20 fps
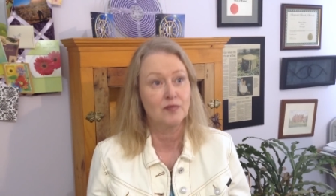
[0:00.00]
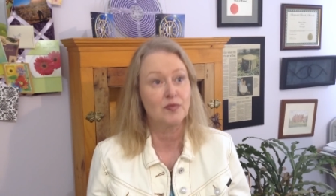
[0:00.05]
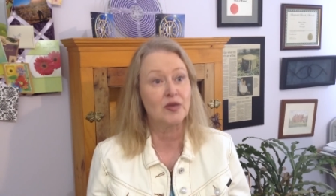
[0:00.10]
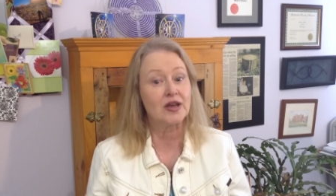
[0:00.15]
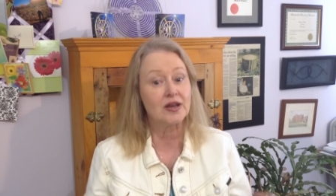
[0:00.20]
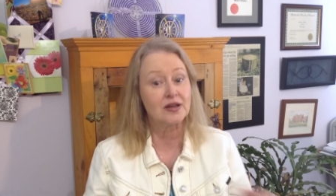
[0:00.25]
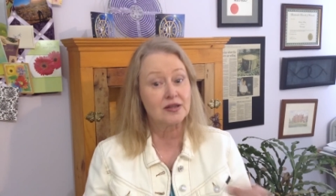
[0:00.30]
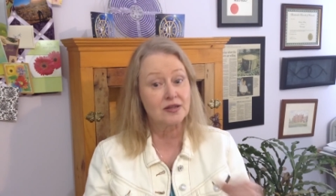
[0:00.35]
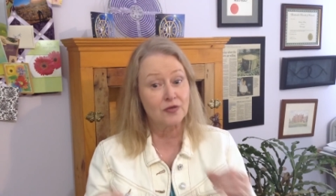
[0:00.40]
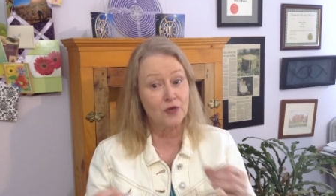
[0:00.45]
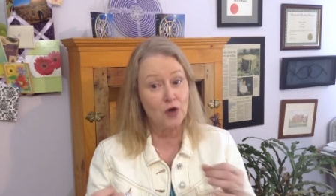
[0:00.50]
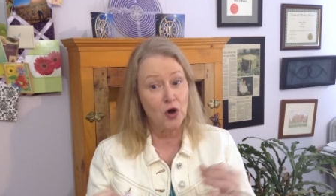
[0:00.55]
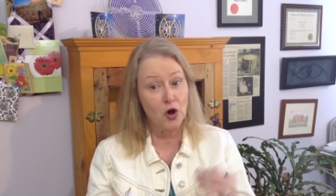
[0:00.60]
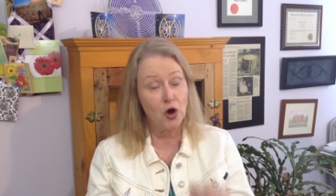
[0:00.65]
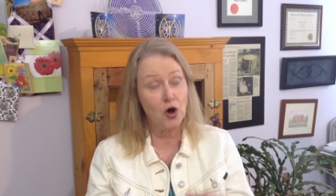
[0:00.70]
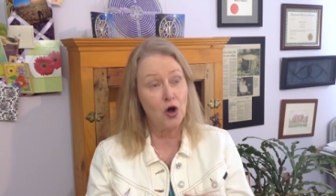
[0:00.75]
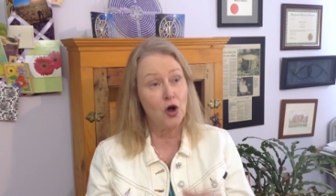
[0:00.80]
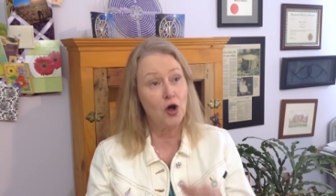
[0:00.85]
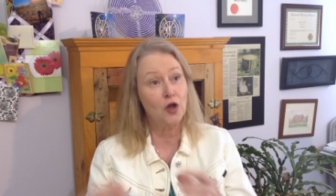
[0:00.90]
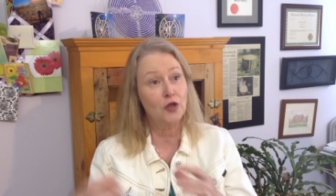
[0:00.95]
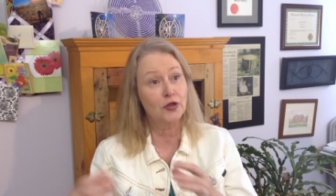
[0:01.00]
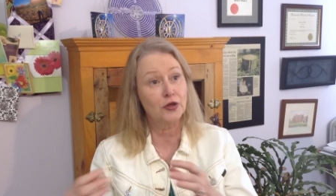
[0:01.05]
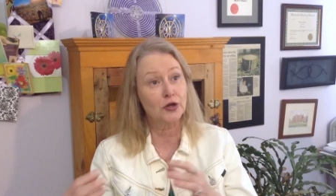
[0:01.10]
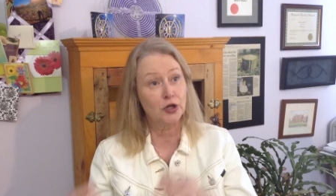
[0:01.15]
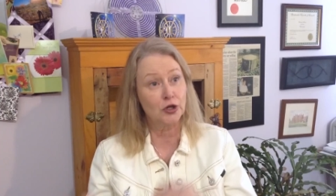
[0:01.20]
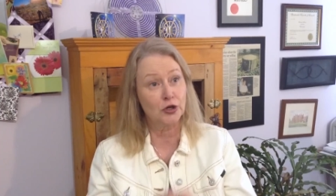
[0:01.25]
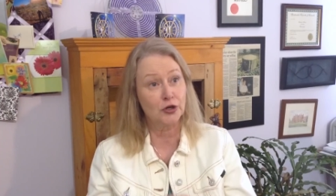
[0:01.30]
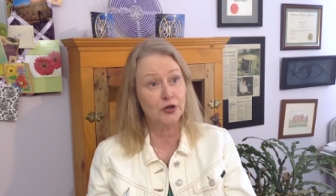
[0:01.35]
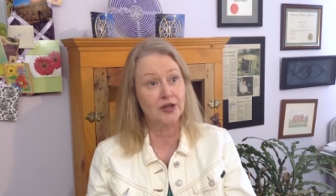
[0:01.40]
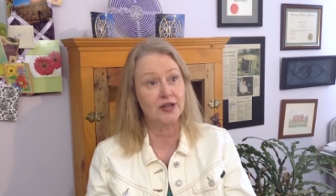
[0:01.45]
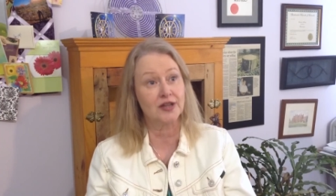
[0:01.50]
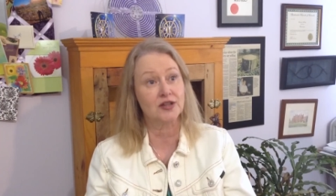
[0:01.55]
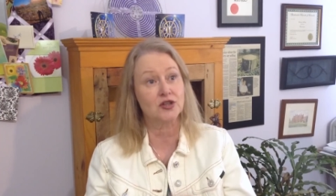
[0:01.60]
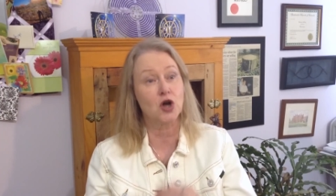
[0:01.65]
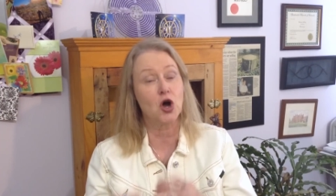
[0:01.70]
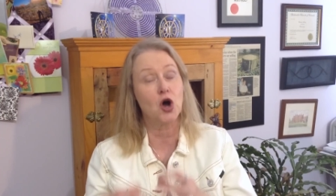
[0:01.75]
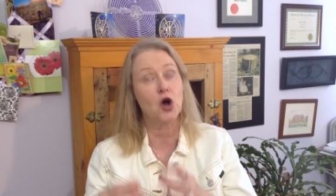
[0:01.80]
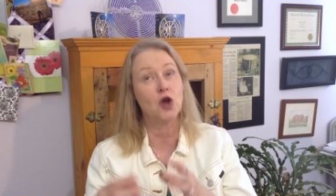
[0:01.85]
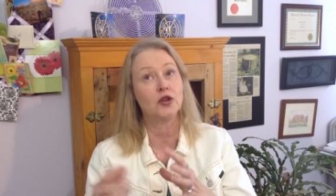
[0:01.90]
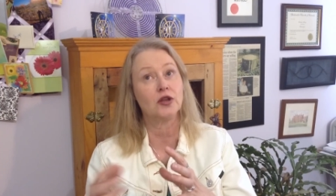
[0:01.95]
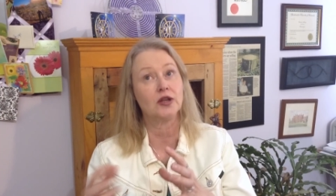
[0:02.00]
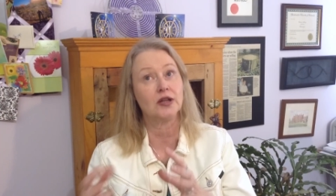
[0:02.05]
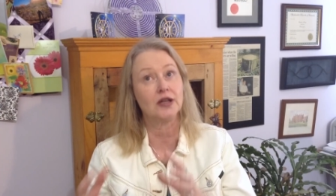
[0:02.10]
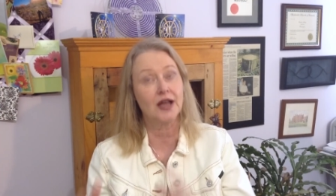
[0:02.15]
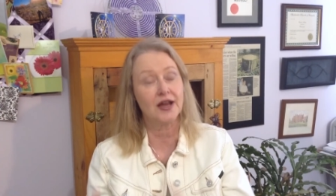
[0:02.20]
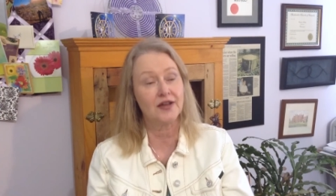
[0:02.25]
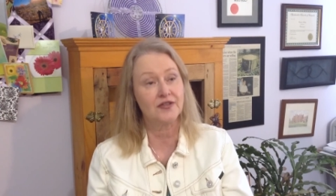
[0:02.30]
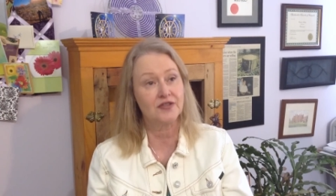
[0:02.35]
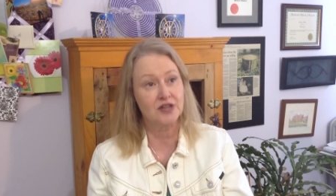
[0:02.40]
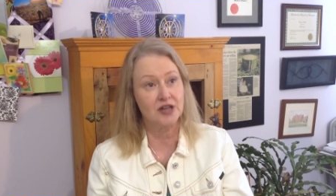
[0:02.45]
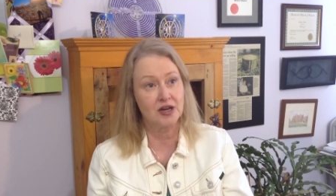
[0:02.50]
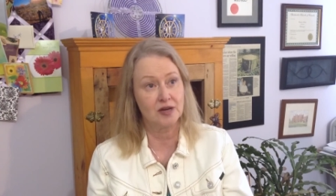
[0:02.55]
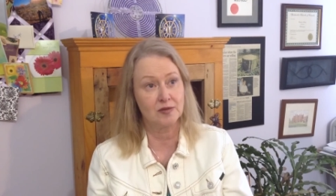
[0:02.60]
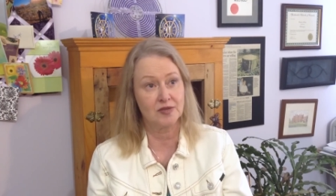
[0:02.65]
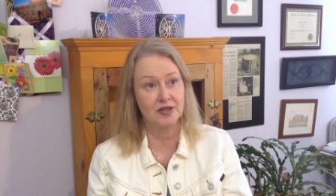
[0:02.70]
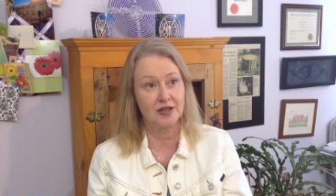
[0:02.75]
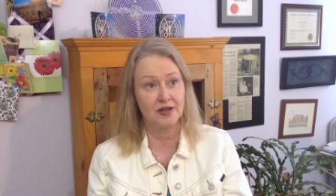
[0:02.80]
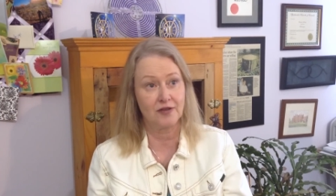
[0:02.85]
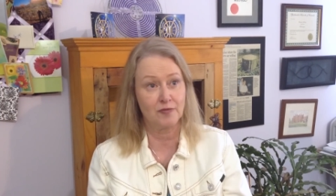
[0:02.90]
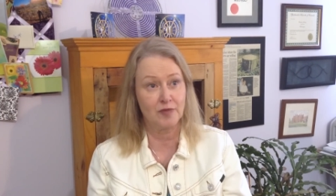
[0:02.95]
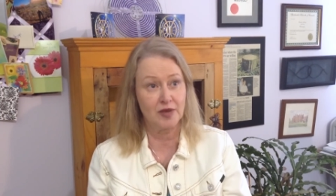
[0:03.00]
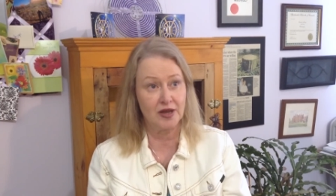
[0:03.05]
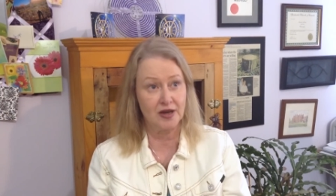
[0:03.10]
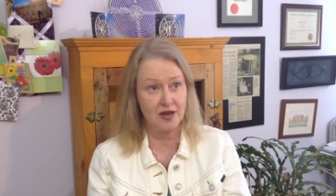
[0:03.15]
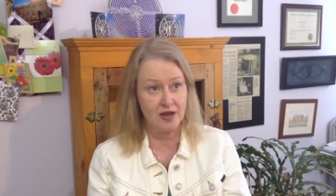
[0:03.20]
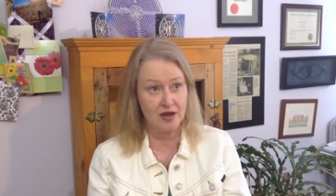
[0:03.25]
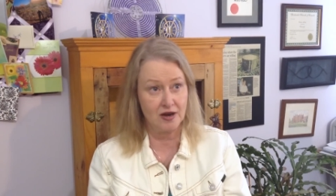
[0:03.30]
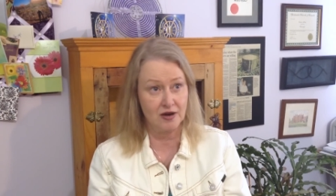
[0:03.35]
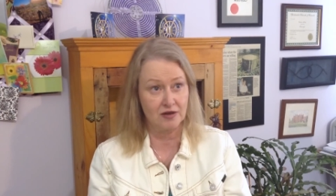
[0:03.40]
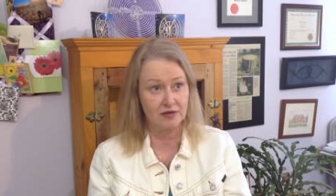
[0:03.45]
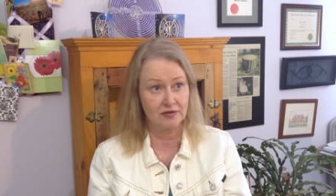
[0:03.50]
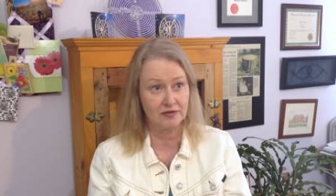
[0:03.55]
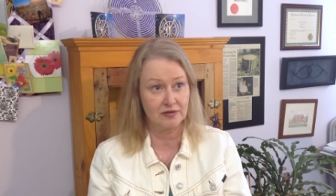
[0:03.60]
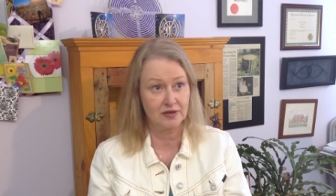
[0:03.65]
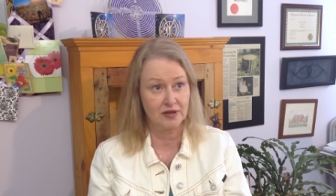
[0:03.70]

because of all the learnings, all the lifetimes they've been here.